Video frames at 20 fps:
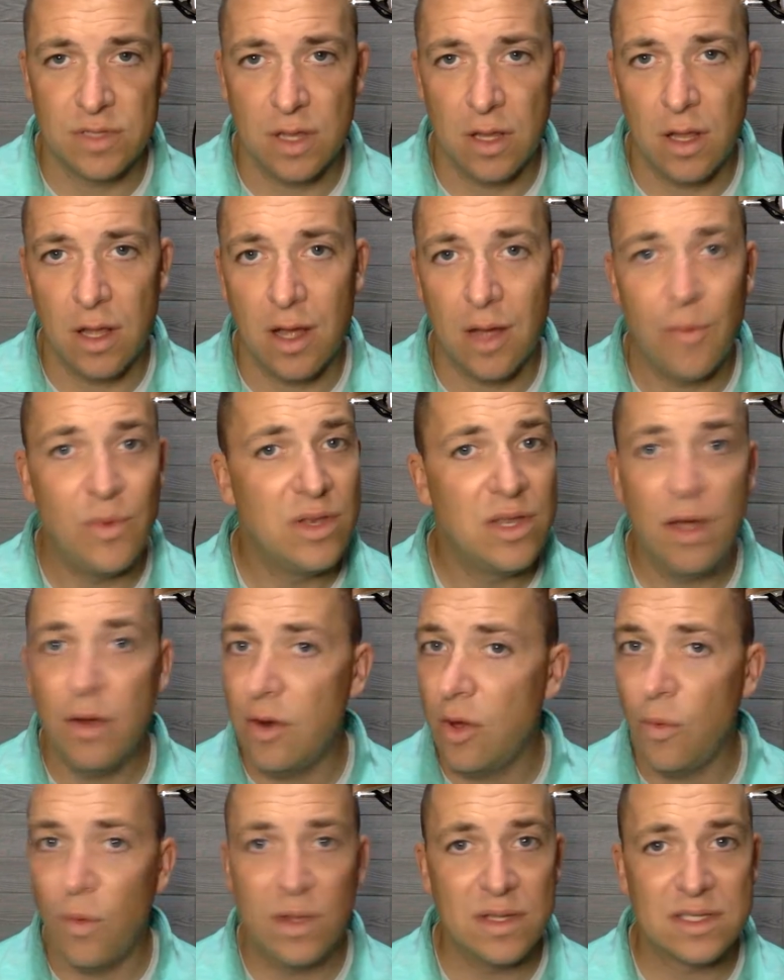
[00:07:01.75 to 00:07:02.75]
along, and we don't
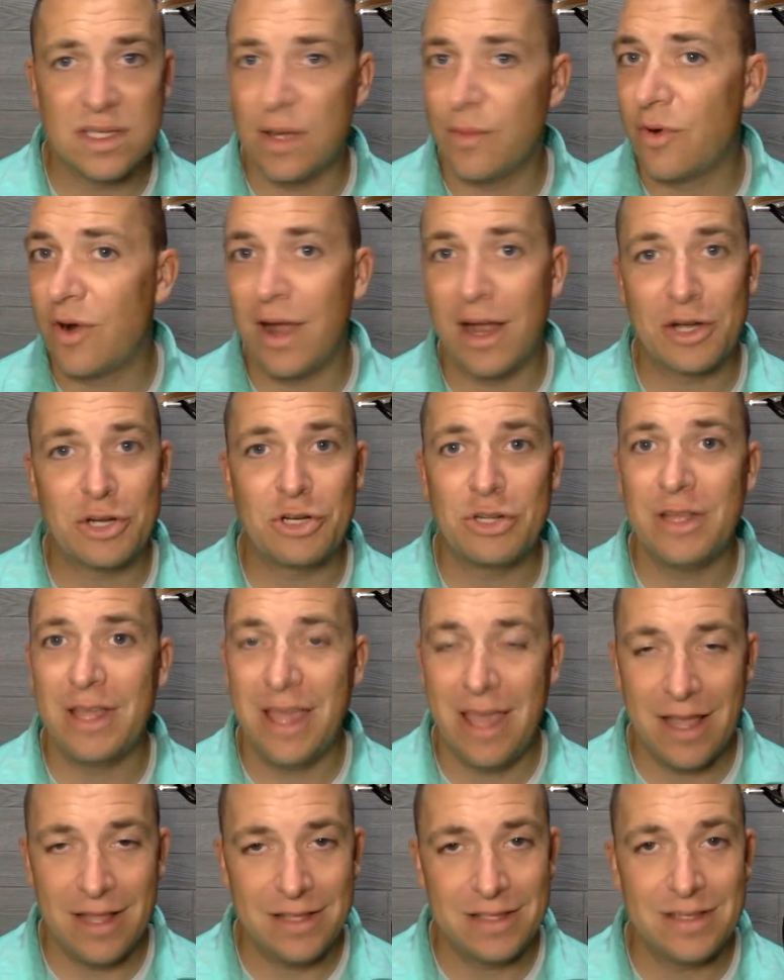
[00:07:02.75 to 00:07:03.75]
know when summer actually
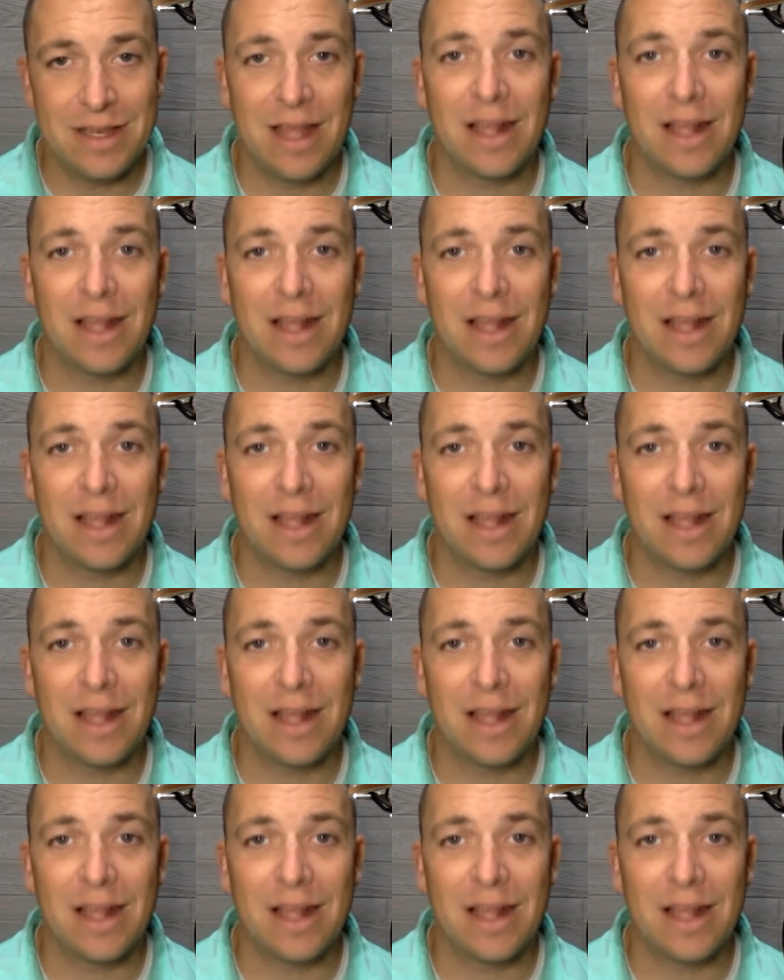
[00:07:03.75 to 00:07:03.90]
hits.